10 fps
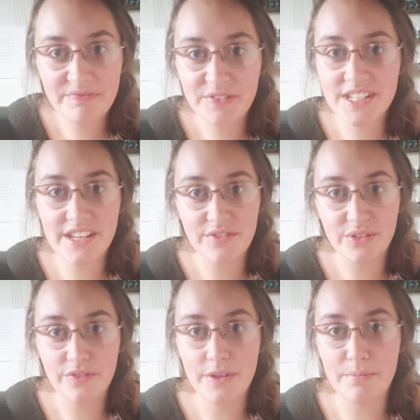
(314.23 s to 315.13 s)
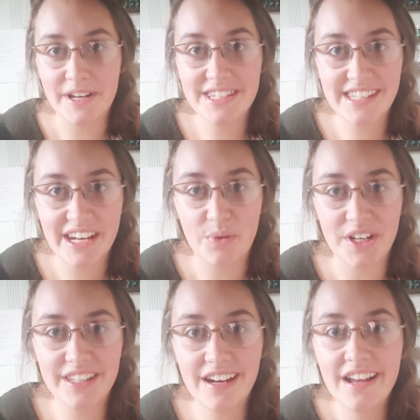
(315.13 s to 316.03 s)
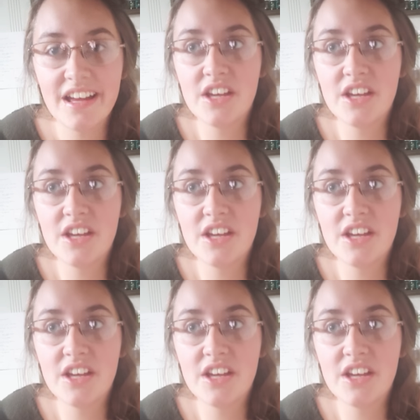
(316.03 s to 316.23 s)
for several of the months that I worked there.